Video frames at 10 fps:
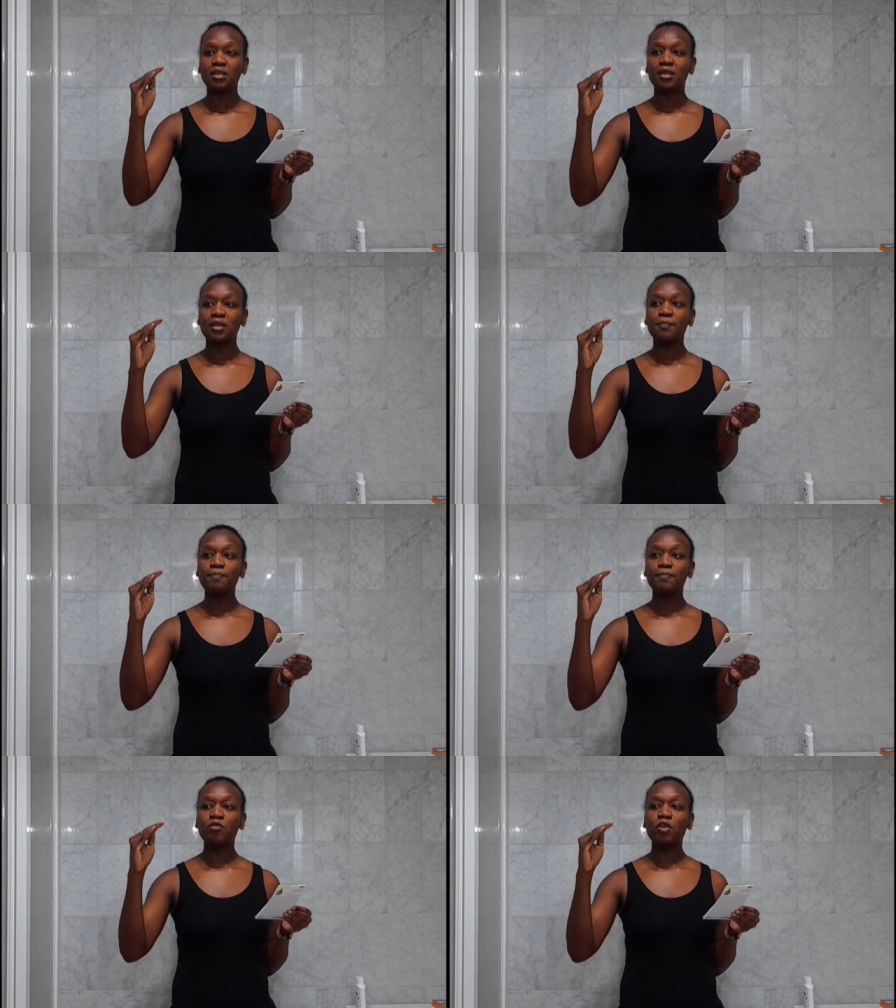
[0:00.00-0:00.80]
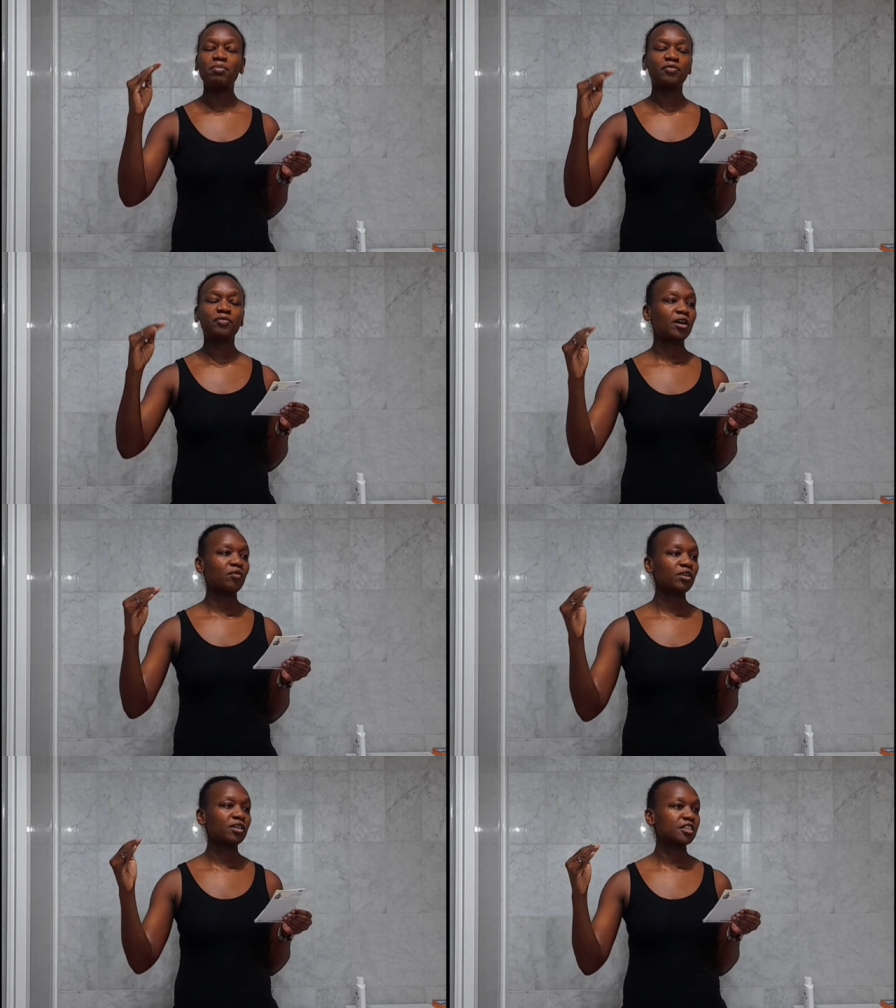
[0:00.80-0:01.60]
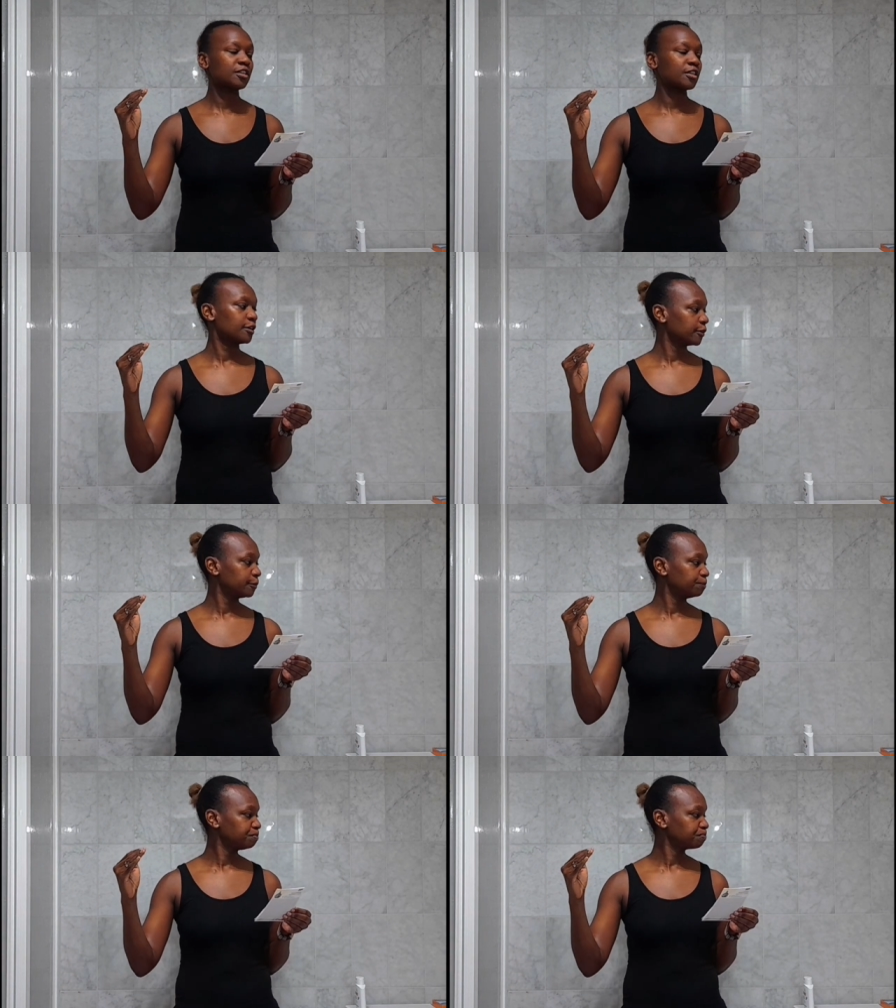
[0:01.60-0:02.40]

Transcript: um, right before I reached the um,